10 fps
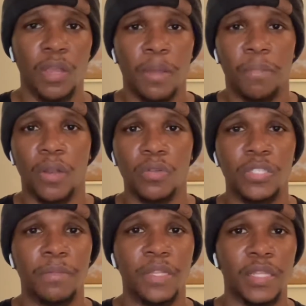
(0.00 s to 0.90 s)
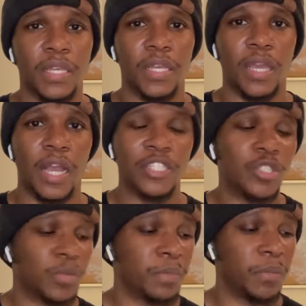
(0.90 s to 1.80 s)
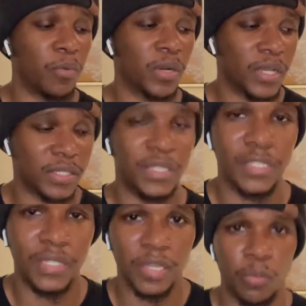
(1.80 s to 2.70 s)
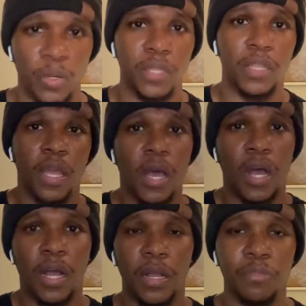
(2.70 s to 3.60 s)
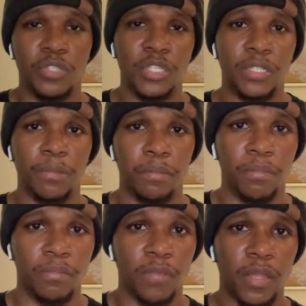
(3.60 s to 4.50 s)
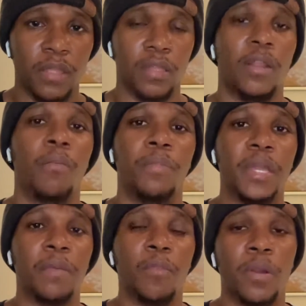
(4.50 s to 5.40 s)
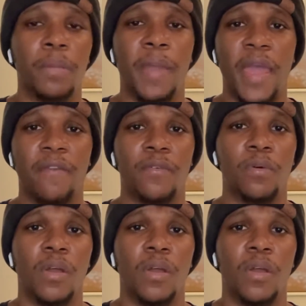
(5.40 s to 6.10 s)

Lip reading: But ultimately, I just want to be more consistent with just being more impactful.